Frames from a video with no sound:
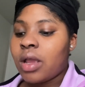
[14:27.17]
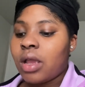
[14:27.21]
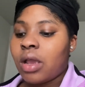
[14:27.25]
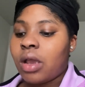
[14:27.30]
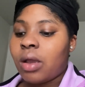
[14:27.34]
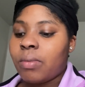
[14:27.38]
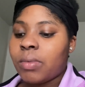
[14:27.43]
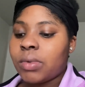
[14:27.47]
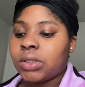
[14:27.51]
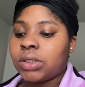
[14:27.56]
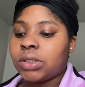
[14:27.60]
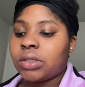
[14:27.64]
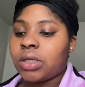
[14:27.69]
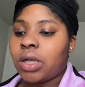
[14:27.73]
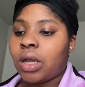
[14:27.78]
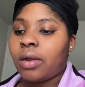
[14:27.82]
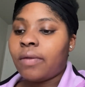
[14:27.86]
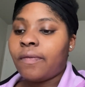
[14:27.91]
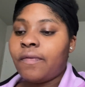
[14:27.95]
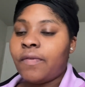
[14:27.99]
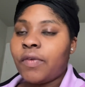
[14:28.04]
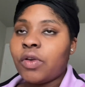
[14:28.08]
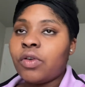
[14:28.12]
i'm gonna show y'all
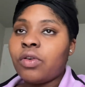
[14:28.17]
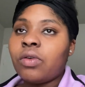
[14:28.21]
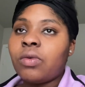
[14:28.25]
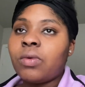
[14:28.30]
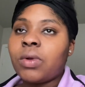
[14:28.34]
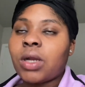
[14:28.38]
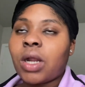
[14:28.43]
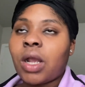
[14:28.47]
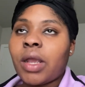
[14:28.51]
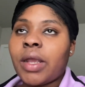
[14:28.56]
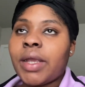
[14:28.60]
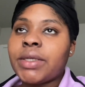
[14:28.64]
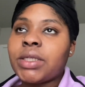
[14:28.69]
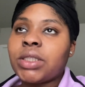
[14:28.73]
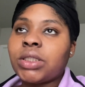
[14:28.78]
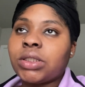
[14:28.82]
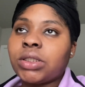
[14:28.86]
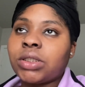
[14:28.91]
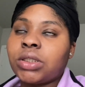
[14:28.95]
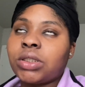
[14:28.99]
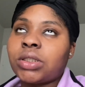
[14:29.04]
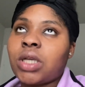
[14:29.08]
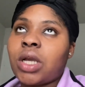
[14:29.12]
the food when i
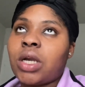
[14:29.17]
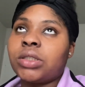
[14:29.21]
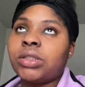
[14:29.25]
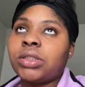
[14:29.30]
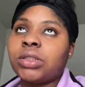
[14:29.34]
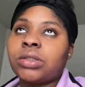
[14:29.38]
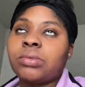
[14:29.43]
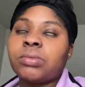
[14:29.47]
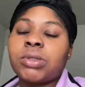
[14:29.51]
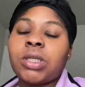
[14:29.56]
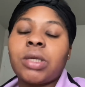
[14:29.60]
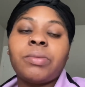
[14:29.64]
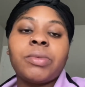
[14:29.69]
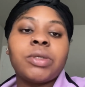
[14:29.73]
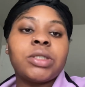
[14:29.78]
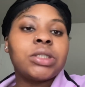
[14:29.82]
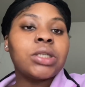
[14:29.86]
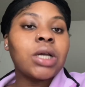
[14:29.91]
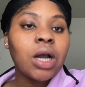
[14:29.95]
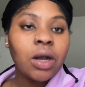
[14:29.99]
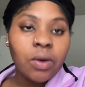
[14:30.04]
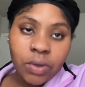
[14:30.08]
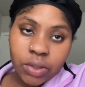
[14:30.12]
eat and then i'm taking a
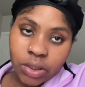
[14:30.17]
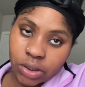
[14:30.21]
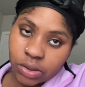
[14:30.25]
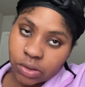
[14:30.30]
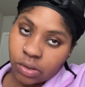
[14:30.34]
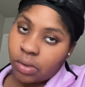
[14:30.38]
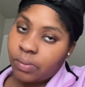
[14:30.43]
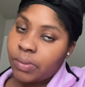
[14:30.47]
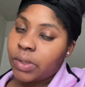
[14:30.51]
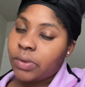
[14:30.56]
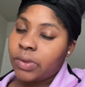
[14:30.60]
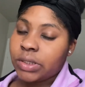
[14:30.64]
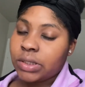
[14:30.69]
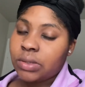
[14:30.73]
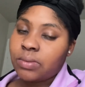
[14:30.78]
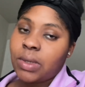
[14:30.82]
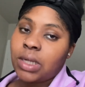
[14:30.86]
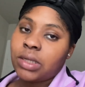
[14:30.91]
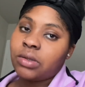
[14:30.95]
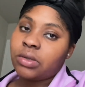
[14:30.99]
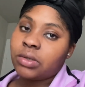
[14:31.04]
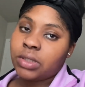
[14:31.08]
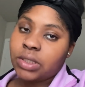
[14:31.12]
shower and it's gonna be the rest of
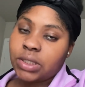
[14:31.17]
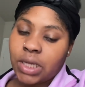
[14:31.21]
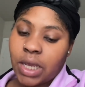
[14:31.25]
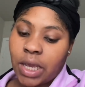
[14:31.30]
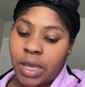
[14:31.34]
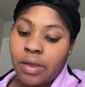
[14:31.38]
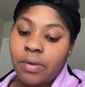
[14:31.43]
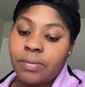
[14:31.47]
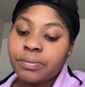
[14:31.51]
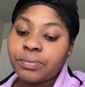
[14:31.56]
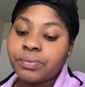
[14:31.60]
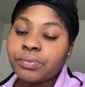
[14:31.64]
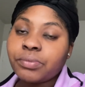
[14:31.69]
my little day